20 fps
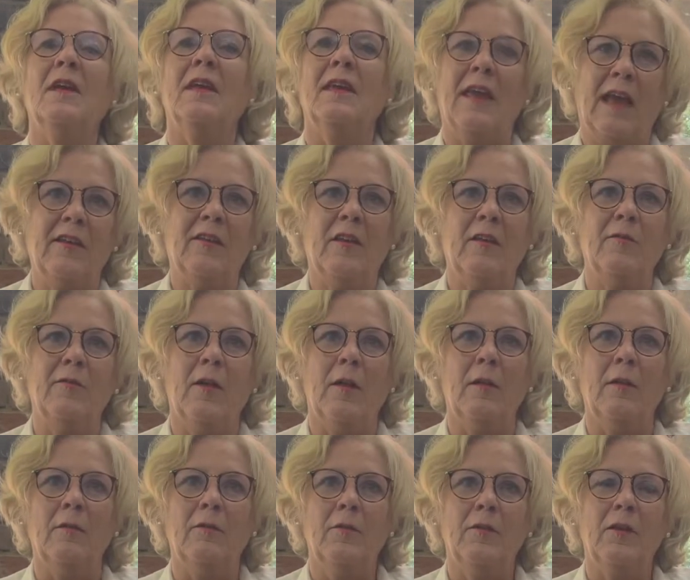get
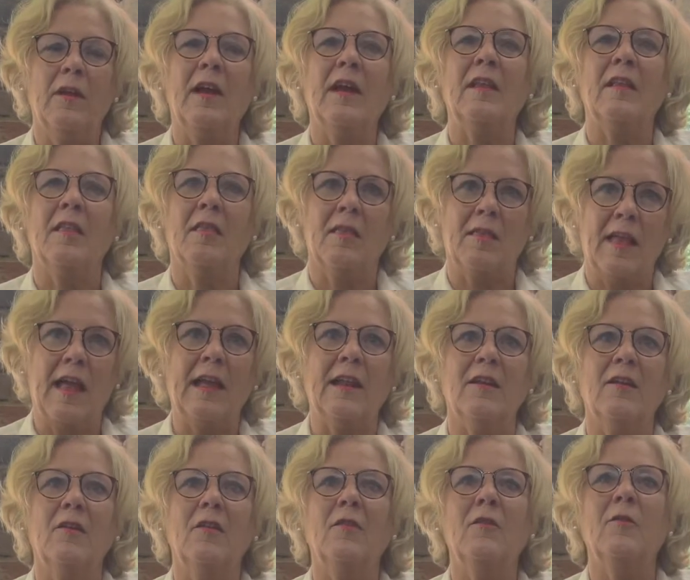involved and
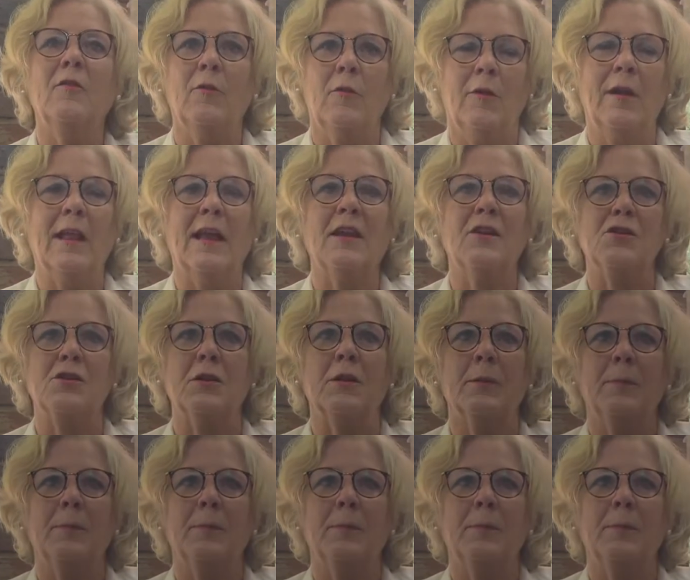stand for election.